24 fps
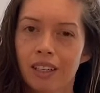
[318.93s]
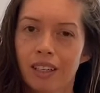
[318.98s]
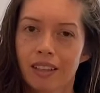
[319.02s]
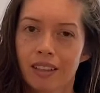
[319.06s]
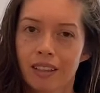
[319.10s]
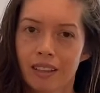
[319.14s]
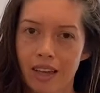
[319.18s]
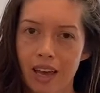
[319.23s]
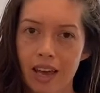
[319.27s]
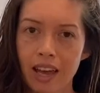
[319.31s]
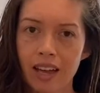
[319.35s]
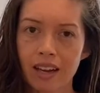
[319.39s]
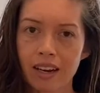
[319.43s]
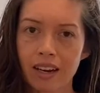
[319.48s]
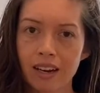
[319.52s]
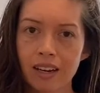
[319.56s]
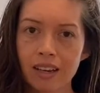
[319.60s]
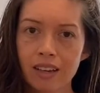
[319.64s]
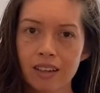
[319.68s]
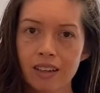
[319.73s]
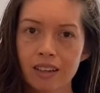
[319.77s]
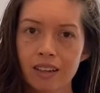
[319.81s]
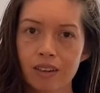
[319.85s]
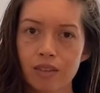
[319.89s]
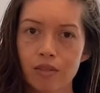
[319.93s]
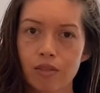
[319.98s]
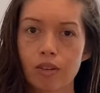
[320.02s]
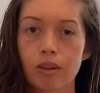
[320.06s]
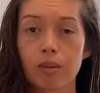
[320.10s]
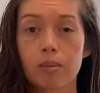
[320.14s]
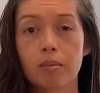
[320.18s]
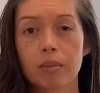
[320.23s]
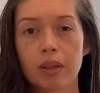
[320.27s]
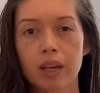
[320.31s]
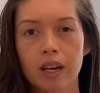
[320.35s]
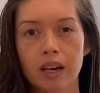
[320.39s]
Then from
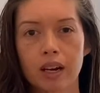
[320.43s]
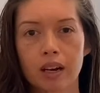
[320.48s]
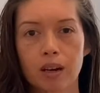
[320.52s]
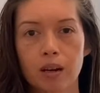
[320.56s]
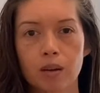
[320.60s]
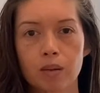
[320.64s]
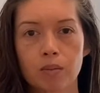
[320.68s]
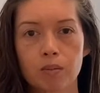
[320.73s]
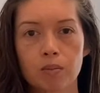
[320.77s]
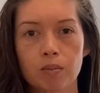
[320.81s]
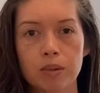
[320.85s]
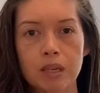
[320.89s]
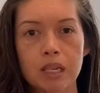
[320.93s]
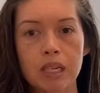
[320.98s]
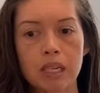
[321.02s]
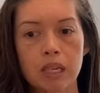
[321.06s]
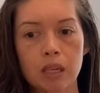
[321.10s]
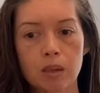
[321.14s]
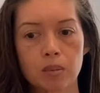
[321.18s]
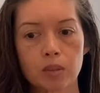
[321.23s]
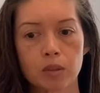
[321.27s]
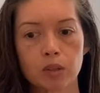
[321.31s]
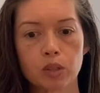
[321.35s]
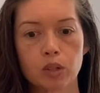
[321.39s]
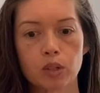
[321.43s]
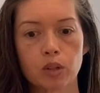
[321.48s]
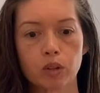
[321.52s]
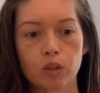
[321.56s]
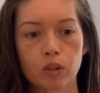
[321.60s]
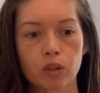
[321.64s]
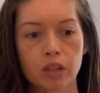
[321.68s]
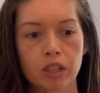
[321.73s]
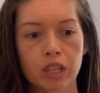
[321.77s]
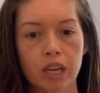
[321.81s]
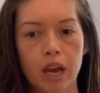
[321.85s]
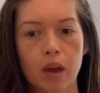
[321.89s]
there, being able to
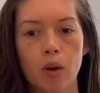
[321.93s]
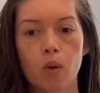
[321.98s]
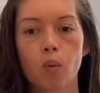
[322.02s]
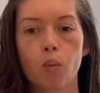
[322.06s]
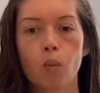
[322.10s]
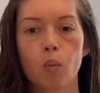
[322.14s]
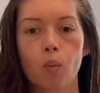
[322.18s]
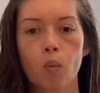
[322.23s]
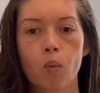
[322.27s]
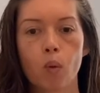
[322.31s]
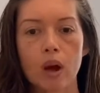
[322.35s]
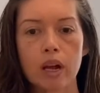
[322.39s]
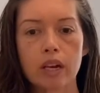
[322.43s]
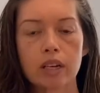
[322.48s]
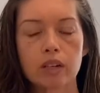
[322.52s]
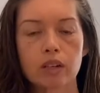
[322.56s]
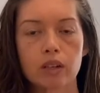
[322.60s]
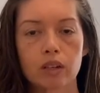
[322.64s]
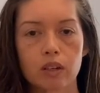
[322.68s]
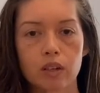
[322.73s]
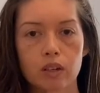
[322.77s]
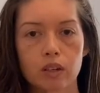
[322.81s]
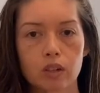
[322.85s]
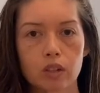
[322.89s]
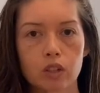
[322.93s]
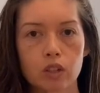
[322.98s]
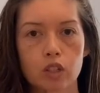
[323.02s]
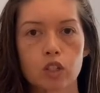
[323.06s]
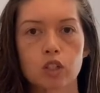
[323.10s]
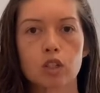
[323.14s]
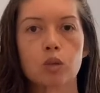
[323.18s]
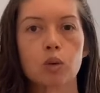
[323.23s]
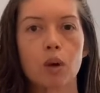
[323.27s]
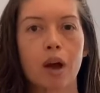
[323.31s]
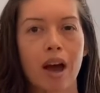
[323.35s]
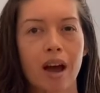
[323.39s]
look at what do you
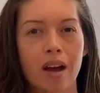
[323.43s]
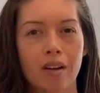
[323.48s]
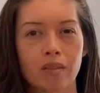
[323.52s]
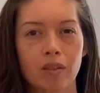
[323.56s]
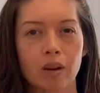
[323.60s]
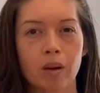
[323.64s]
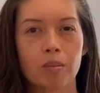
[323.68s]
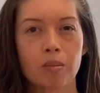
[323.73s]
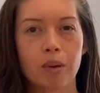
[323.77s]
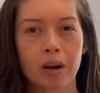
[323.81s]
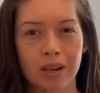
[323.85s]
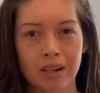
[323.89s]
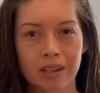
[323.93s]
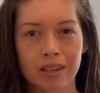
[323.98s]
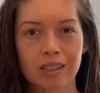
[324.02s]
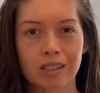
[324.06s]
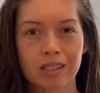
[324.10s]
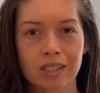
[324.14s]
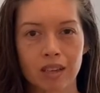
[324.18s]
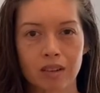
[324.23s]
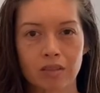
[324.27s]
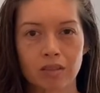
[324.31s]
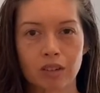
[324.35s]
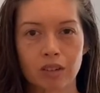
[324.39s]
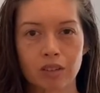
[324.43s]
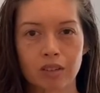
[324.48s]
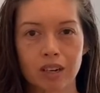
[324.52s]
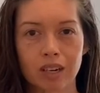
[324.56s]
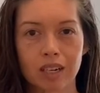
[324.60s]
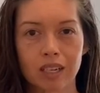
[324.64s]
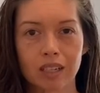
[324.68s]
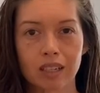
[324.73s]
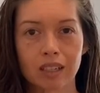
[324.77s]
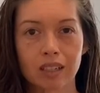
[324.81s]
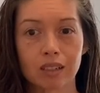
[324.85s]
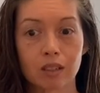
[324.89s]
have abundance of
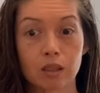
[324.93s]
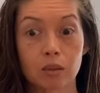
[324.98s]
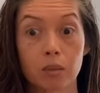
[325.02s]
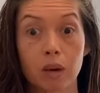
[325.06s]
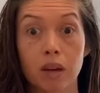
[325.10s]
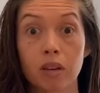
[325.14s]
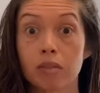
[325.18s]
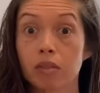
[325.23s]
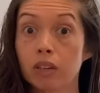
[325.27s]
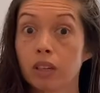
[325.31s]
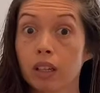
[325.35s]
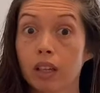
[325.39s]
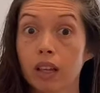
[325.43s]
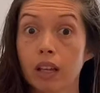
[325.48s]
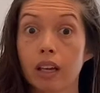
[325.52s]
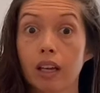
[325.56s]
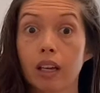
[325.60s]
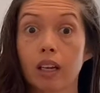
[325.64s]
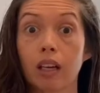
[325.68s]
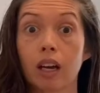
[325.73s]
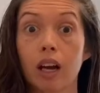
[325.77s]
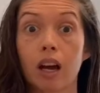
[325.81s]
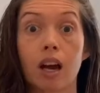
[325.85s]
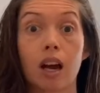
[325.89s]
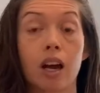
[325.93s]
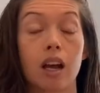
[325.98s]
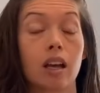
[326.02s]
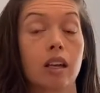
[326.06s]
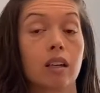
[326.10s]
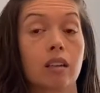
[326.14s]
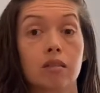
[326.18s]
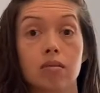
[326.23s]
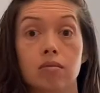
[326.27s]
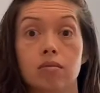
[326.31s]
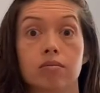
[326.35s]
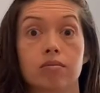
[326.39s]
already. You might feel like,
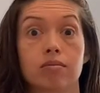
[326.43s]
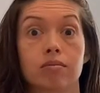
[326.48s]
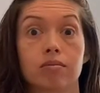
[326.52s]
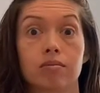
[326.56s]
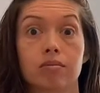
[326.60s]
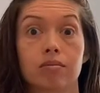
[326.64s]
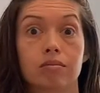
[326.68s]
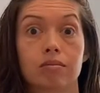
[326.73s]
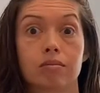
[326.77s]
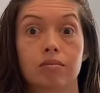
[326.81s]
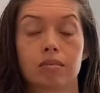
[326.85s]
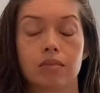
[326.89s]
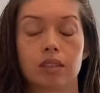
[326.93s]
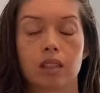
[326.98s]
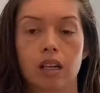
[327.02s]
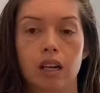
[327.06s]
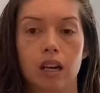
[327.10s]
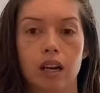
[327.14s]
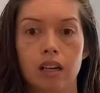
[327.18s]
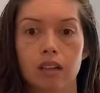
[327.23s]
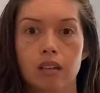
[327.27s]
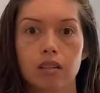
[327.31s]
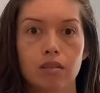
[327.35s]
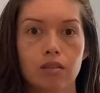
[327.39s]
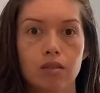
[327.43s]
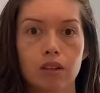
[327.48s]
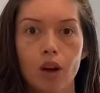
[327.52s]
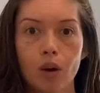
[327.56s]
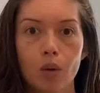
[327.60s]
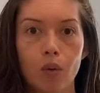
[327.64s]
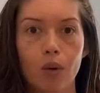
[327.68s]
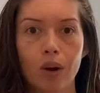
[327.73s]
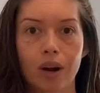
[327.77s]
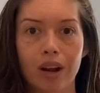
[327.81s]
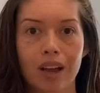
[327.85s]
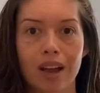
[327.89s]
I don't know
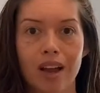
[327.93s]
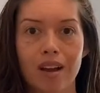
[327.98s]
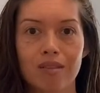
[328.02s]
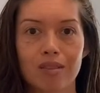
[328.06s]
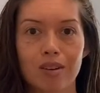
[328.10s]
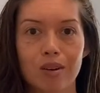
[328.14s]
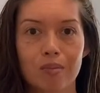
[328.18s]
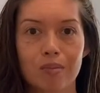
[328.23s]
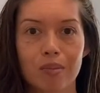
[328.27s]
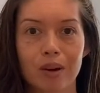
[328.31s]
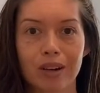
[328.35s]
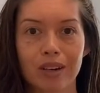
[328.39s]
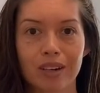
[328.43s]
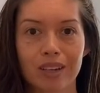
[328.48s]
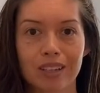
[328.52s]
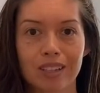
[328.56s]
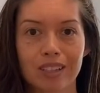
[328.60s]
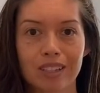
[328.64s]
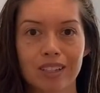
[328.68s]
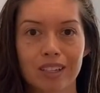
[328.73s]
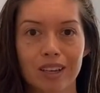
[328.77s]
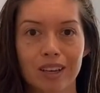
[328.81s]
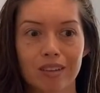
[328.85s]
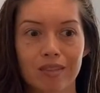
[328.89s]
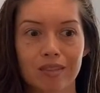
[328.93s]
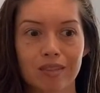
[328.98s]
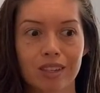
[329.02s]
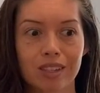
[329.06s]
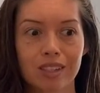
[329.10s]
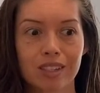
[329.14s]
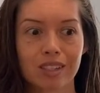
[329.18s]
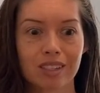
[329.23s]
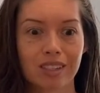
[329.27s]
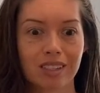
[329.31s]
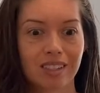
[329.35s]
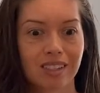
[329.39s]
what I have an abundance of. This
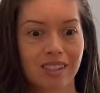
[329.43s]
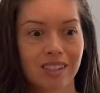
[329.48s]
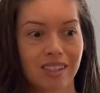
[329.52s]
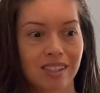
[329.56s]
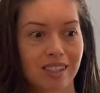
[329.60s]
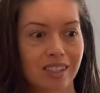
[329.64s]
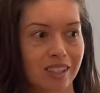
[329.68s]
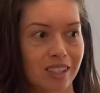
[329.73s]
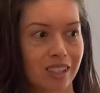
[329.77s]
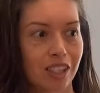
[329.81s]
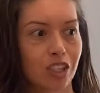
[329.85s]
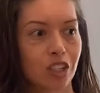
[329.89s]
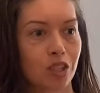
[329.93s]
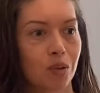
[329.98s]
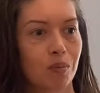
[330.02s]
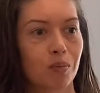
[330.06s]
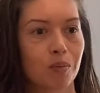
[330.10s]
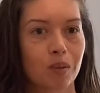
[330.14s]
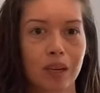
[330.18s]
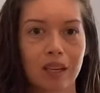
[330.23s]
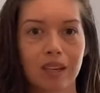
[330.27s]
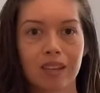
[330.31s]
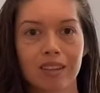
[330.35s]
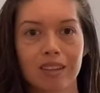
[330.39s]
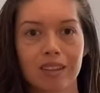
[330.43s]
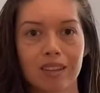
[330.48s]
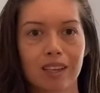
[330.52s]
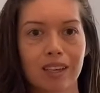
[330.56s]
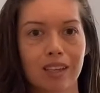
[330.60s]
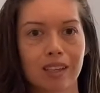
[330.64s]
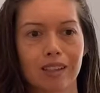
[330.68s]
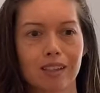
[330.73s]
is such a big thing.